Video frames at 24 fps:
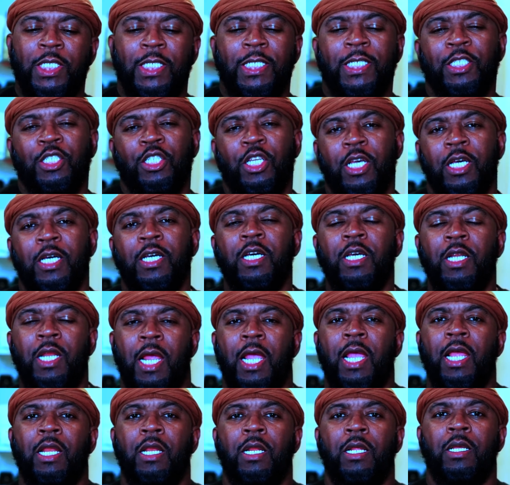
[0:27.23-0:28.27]
she's good
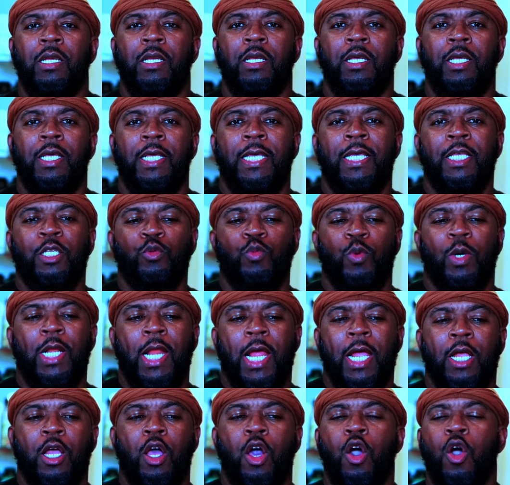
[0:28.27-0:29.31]
at is what
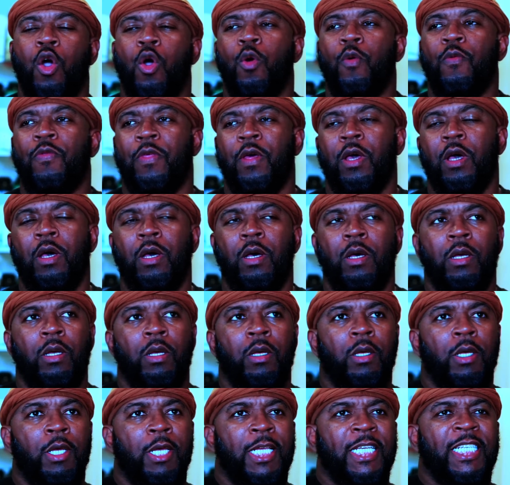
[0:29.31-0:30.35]
I call the
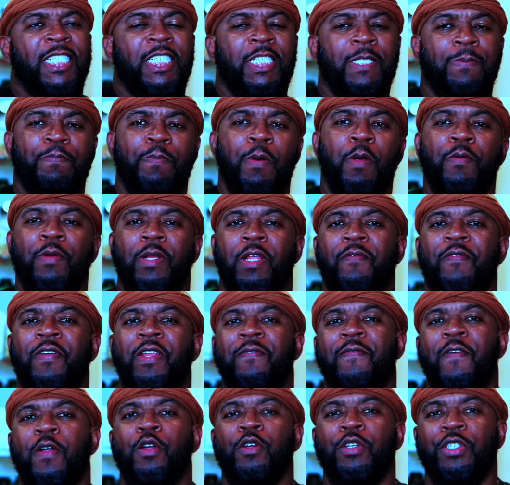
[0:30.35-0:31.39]
spirit of
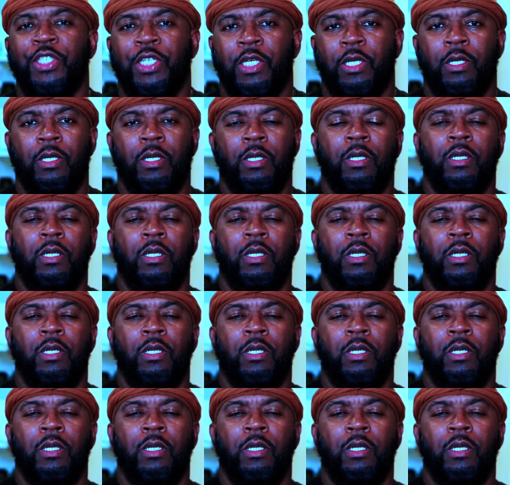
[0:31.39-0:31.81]
inversion.